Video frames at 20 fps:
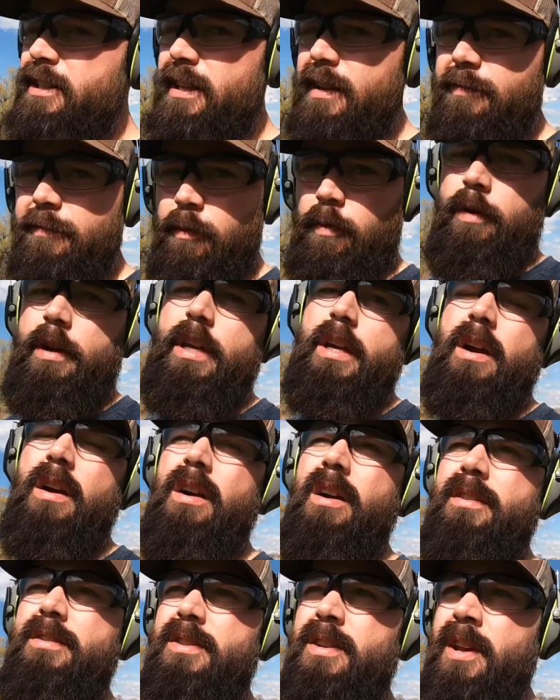at 40
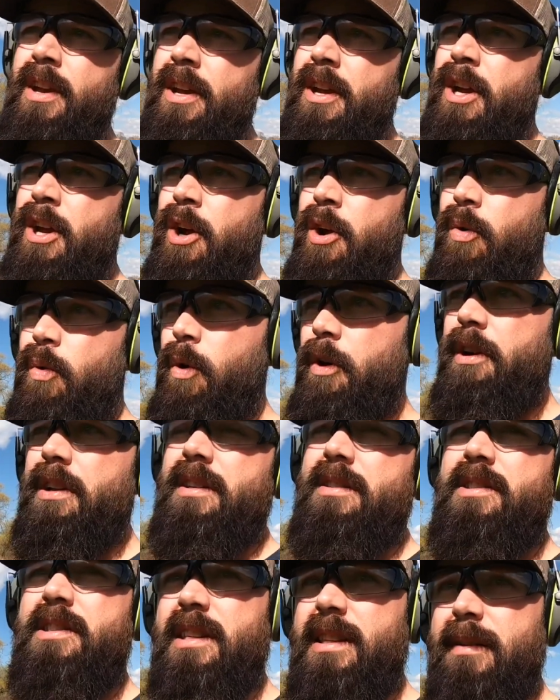yards, we're
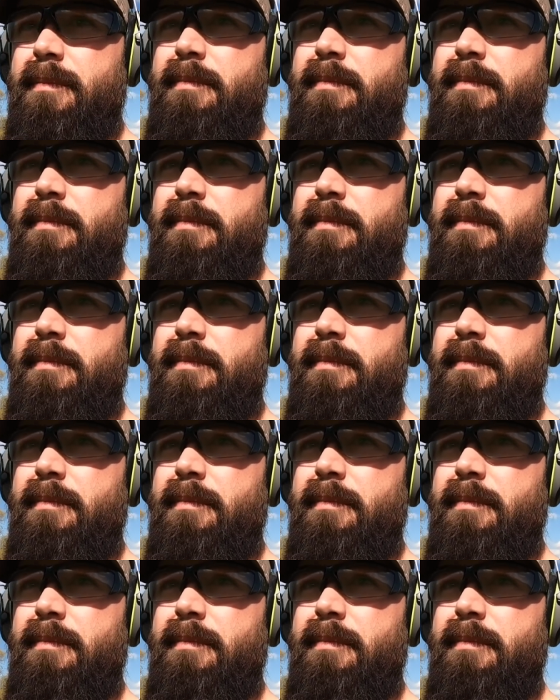gonna see the